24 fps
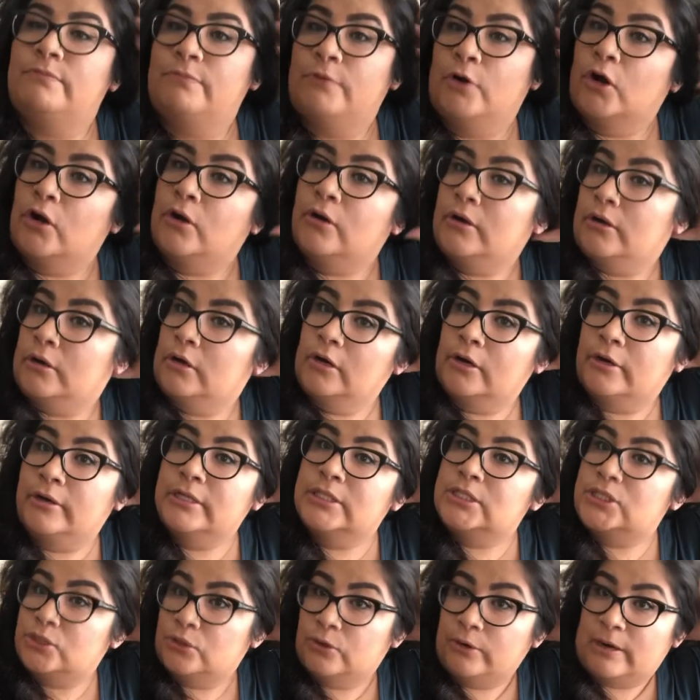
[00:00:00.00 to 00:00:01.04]
her,
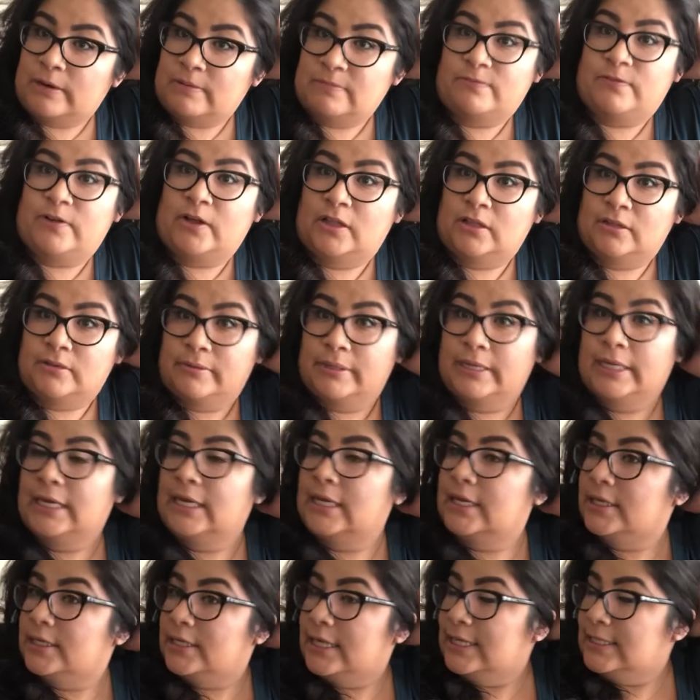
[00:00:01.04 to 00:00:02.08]
her Instagram following
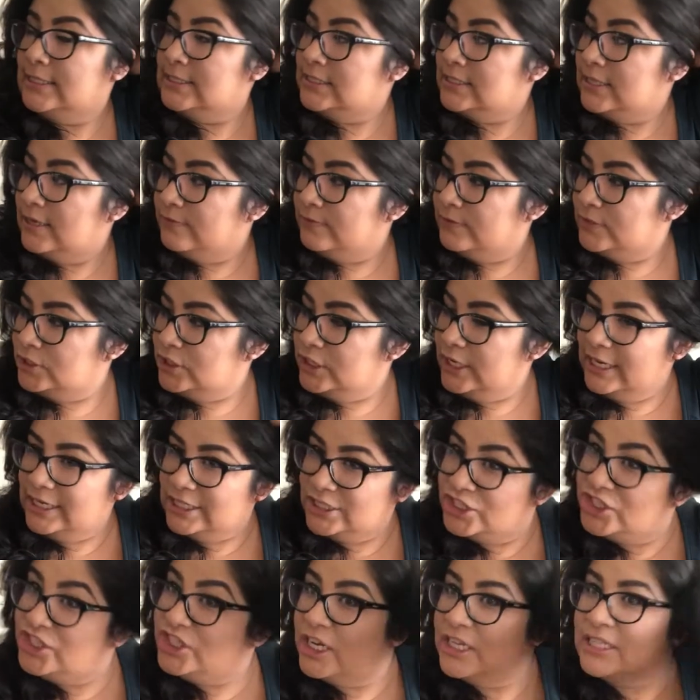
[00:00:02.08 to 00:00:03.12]
and, and stuff, and she
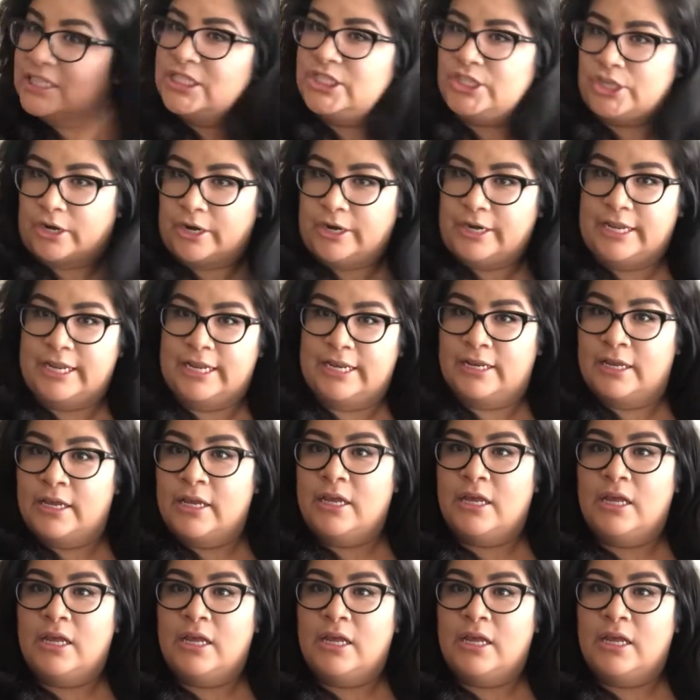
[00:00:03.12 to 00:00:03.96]
had just started,